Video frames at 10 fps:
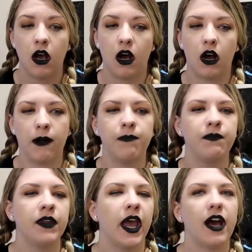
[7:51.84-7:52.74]

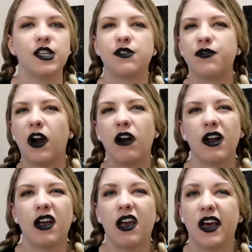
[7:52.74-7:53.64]
As
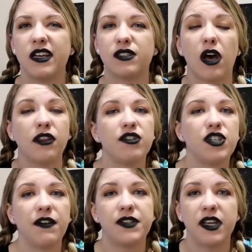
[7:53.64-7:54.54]
far as other
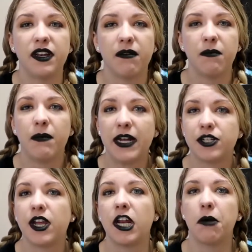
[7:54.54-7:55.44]
shifts in
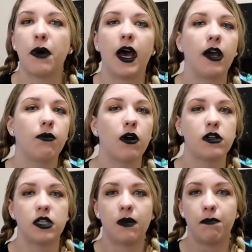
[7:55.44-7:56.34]
Magic Kingdom, I
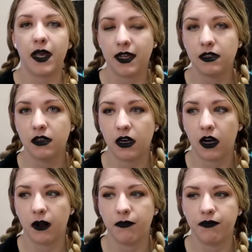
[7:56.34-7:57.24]
worked the pin
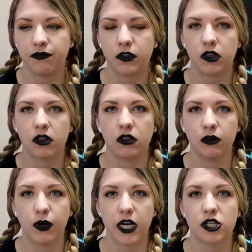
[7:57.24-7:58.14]

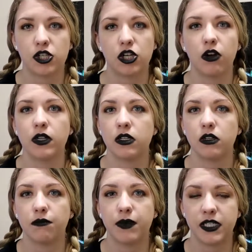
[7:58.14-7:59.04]
register
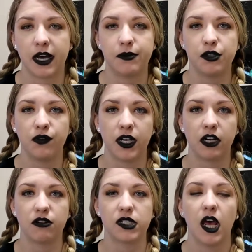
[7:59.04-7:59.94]
and Bit Top
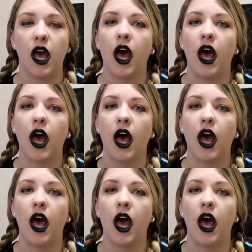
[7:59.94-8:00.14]
Souvenirs.